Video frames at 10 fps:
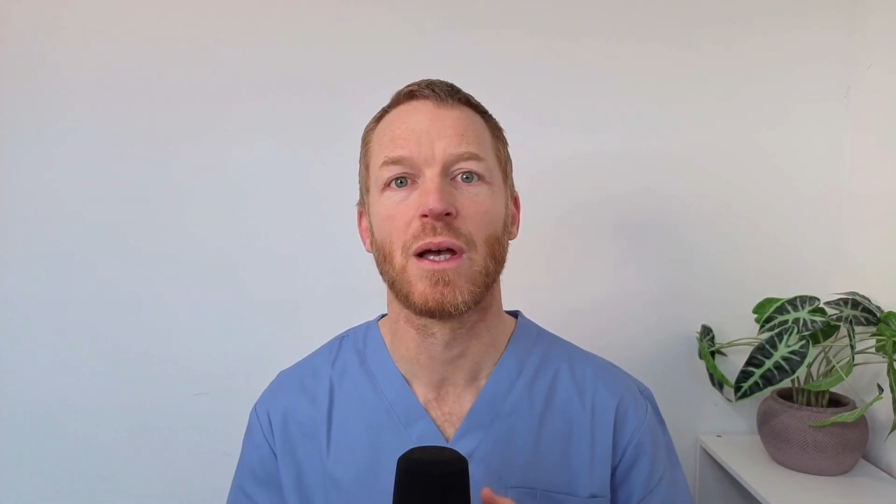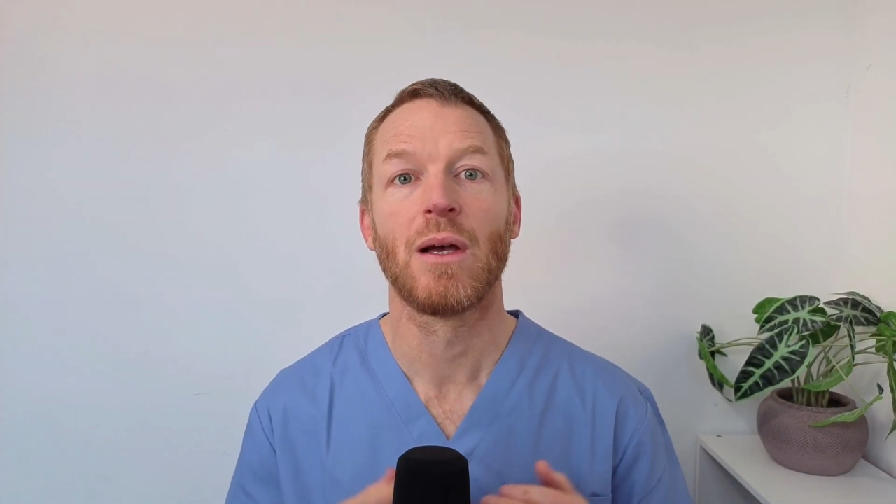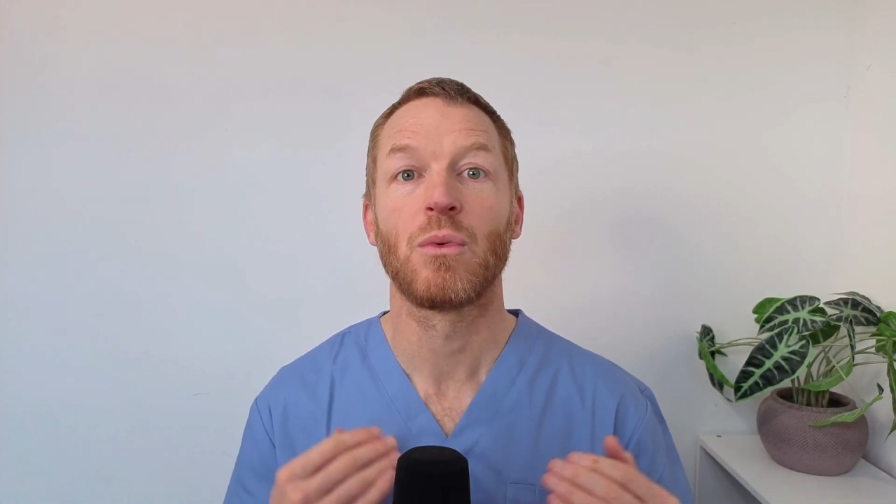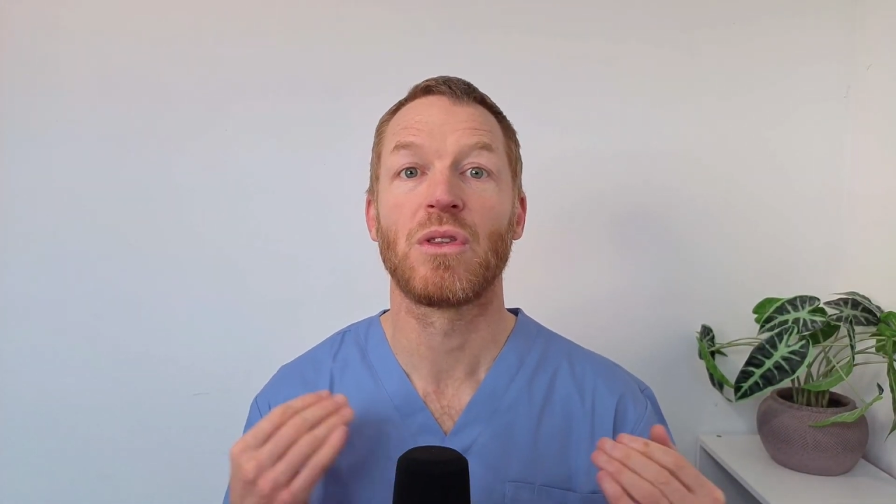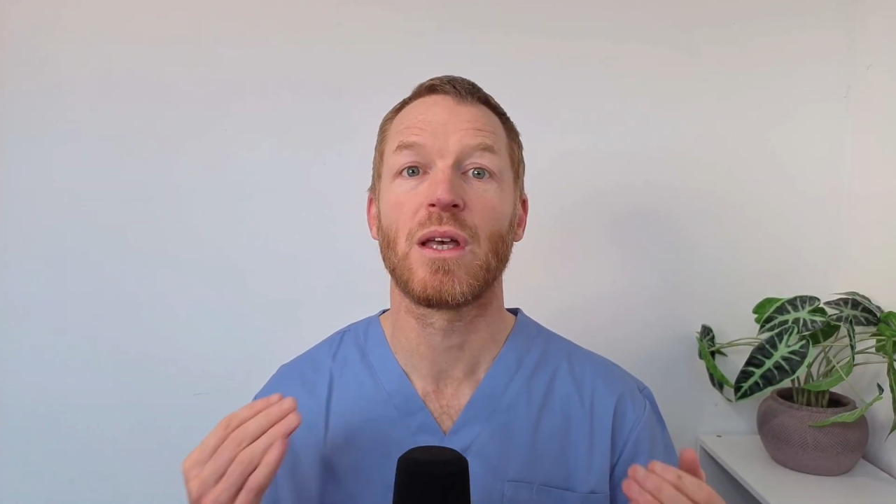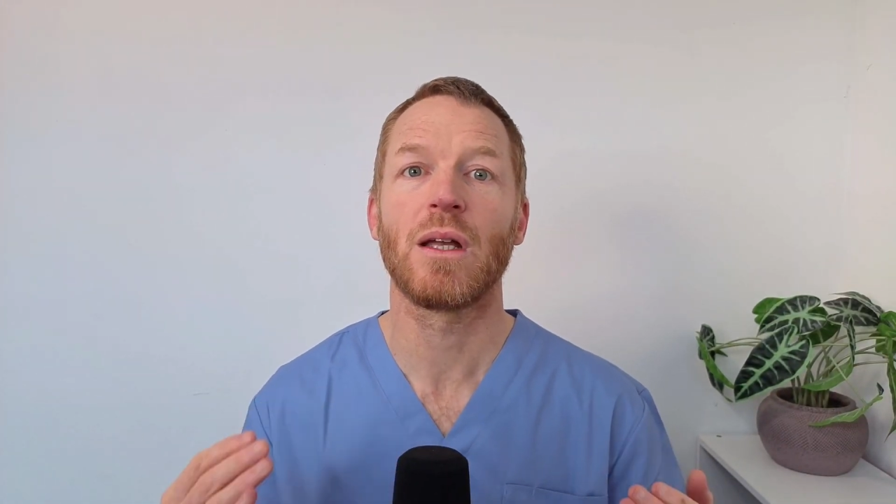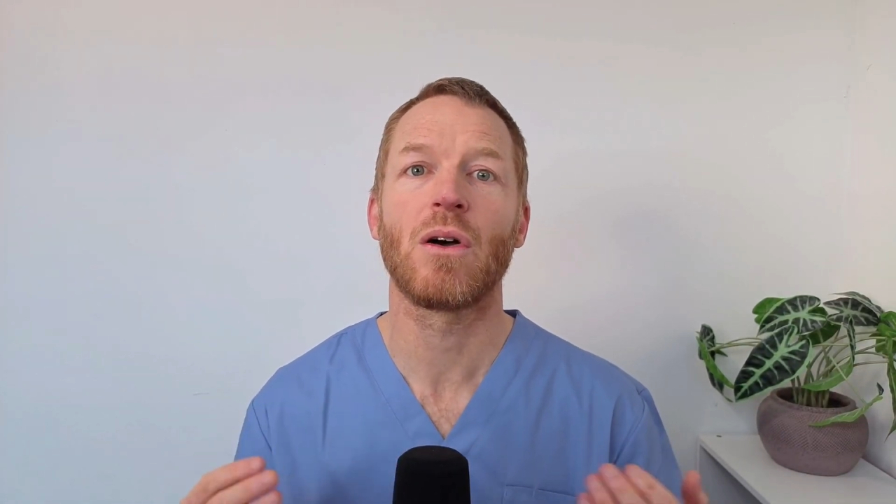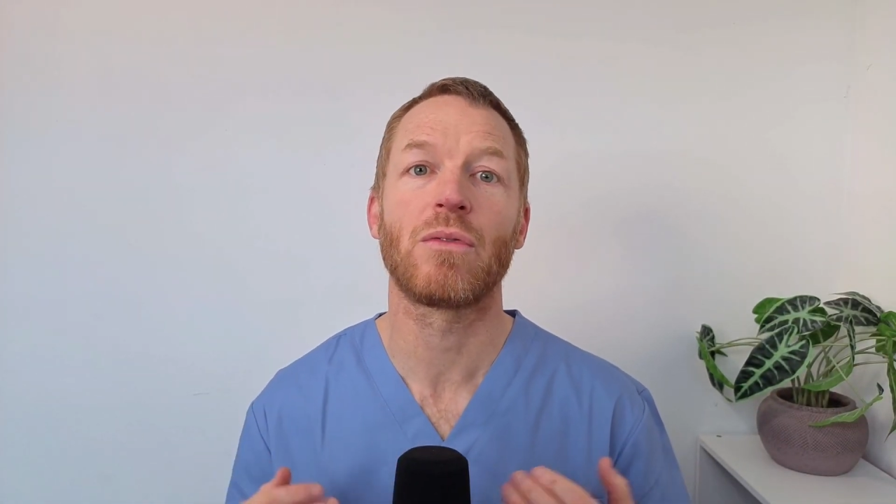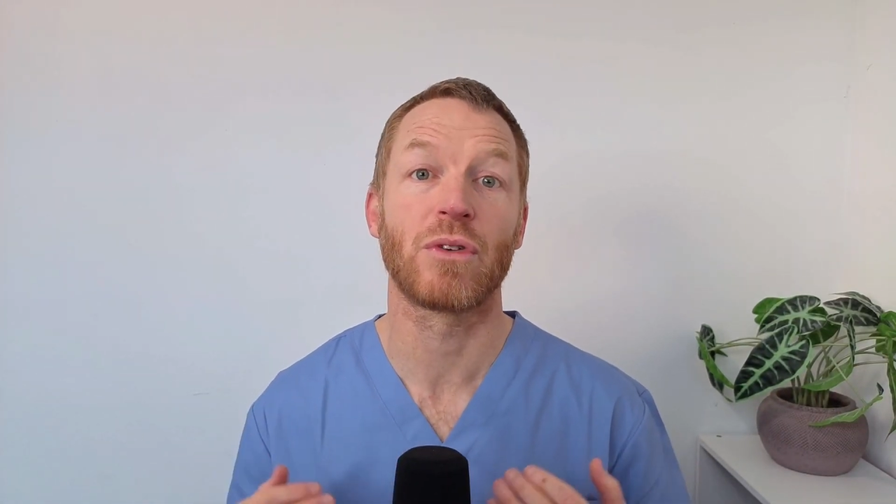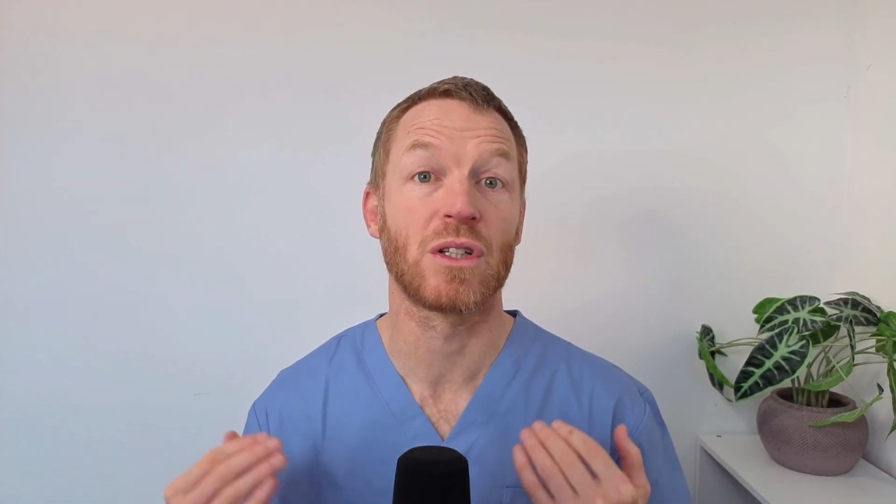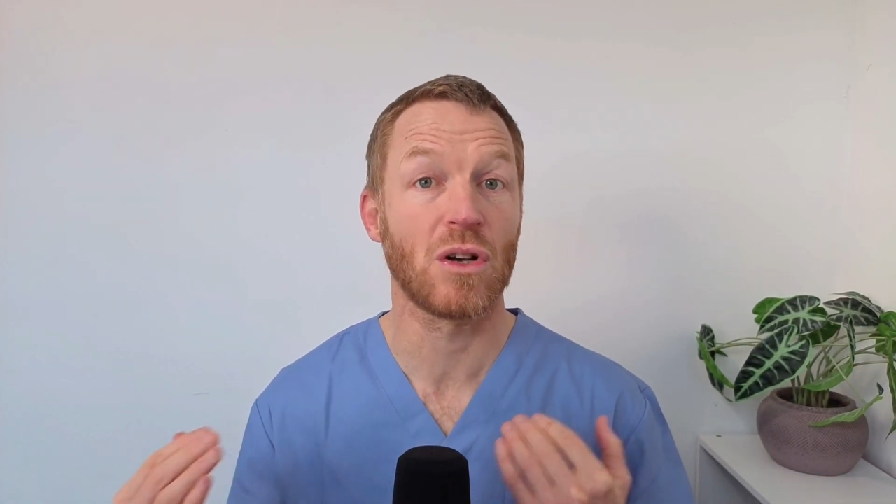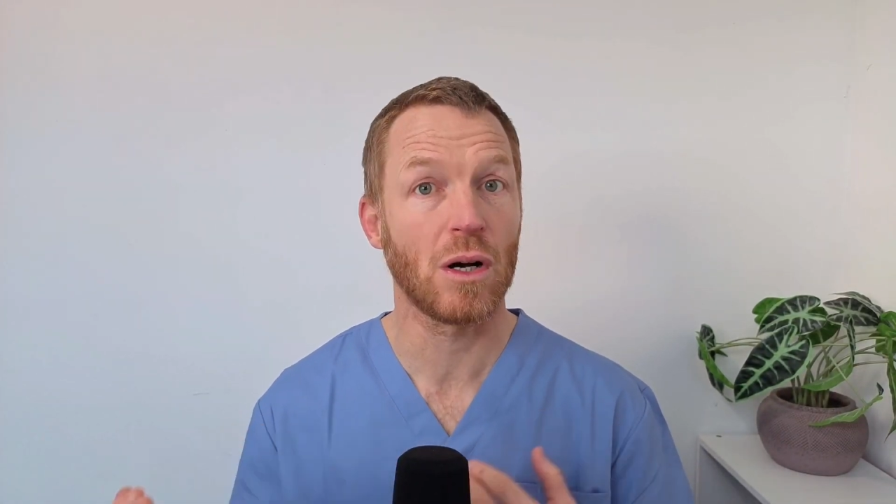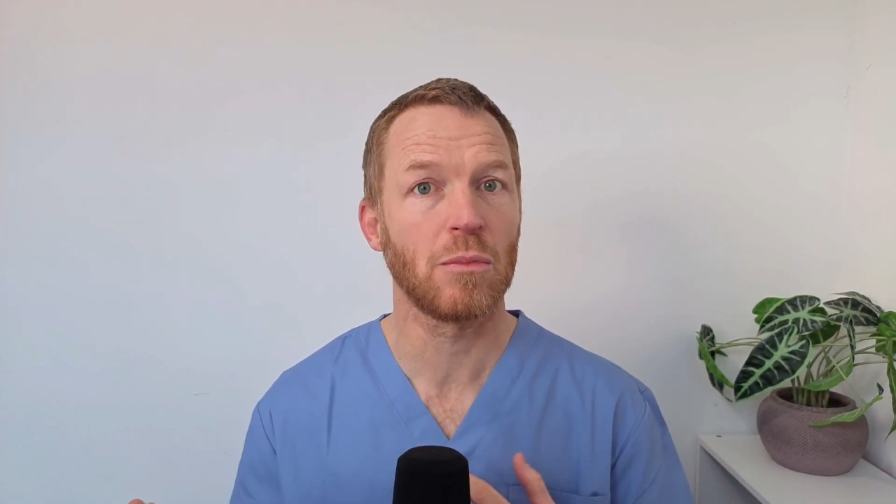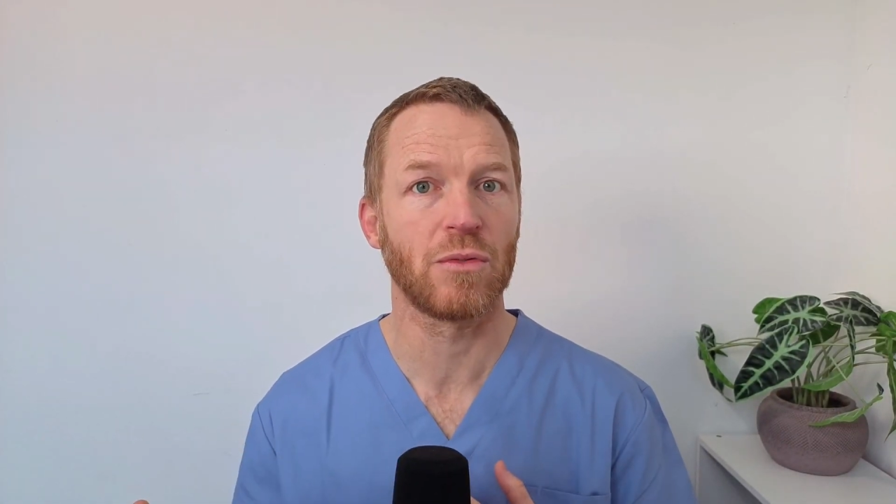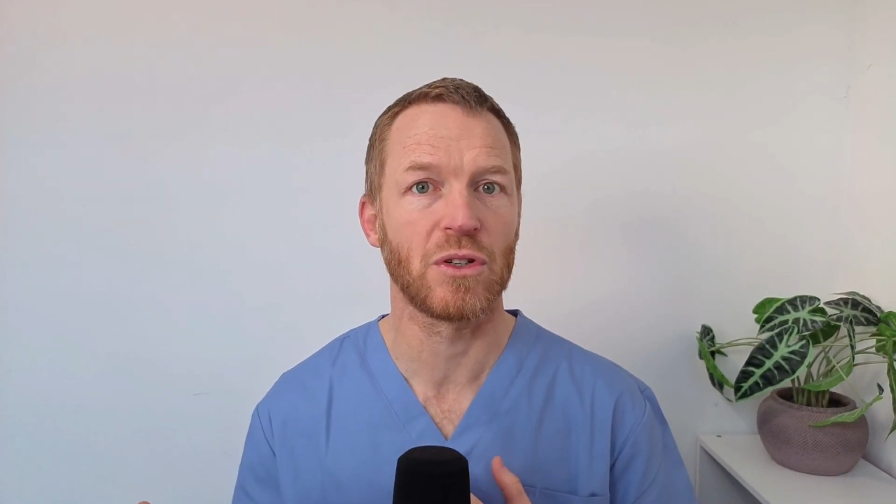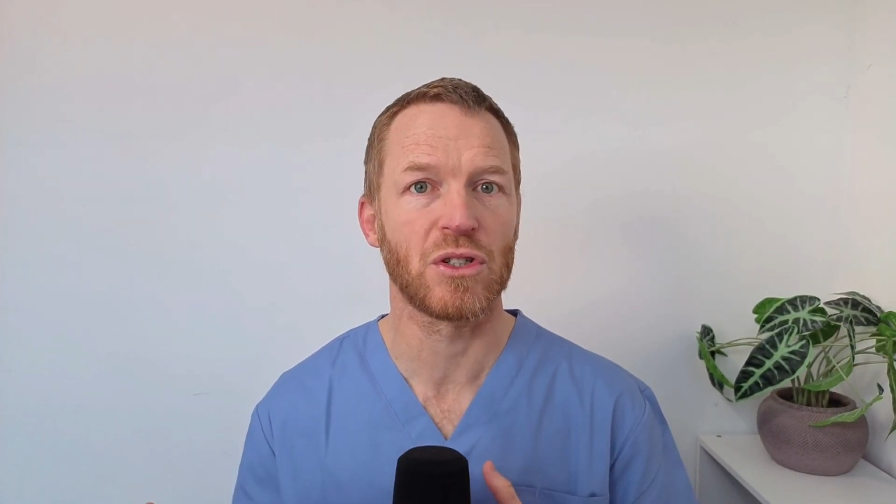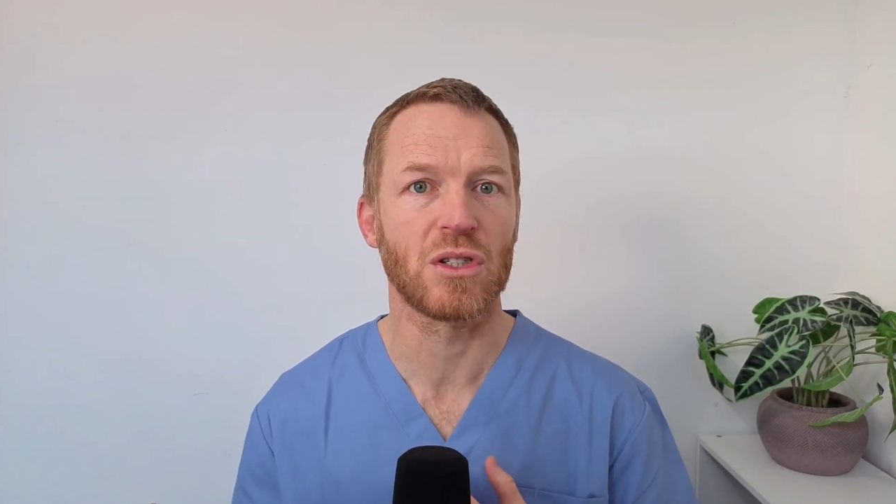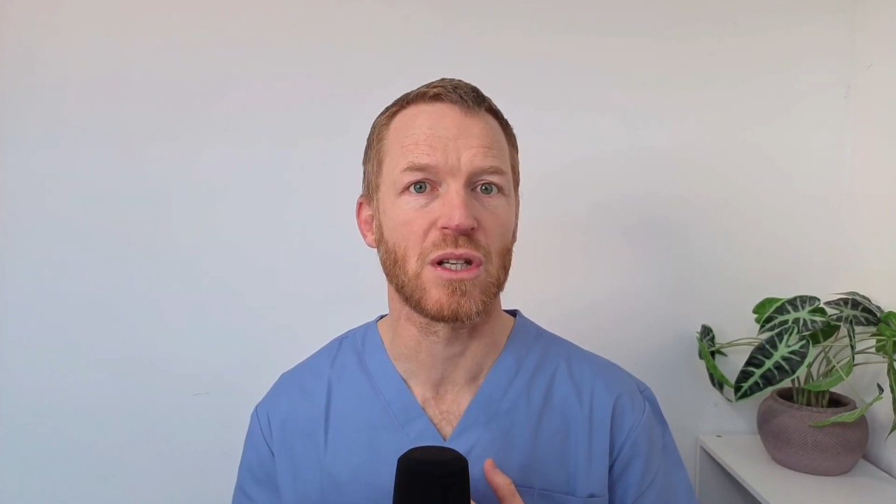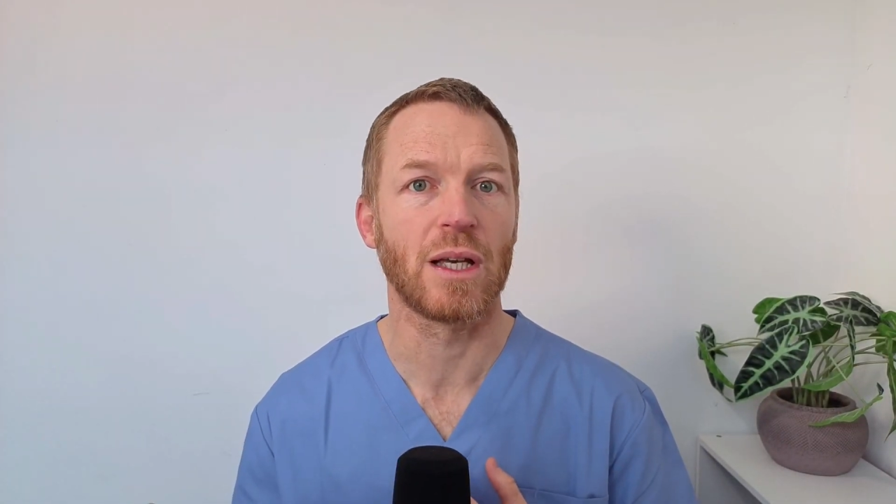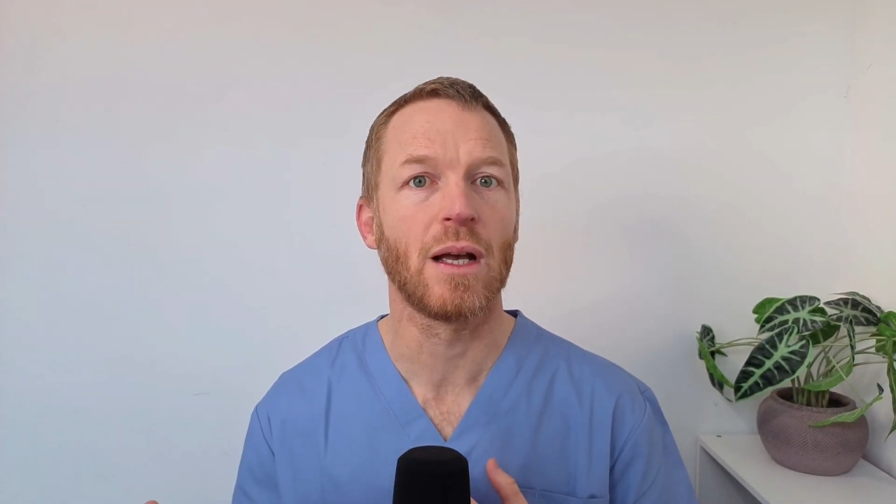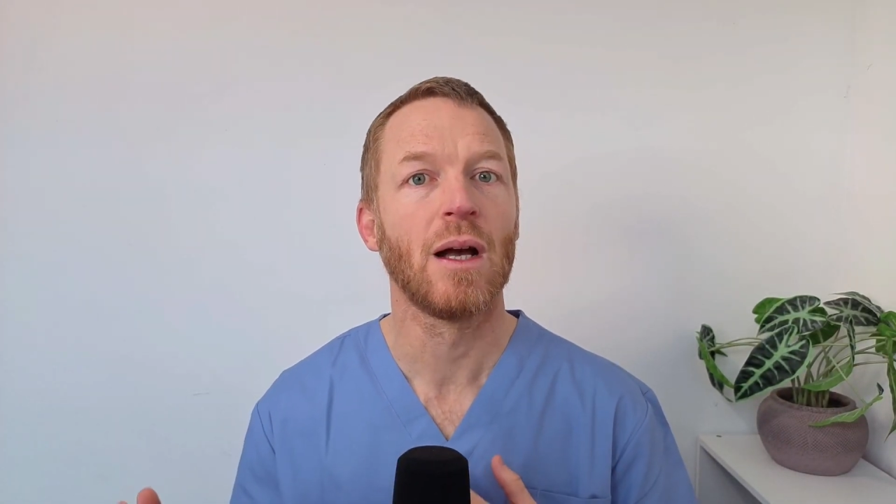with HIIT offering time efficiency,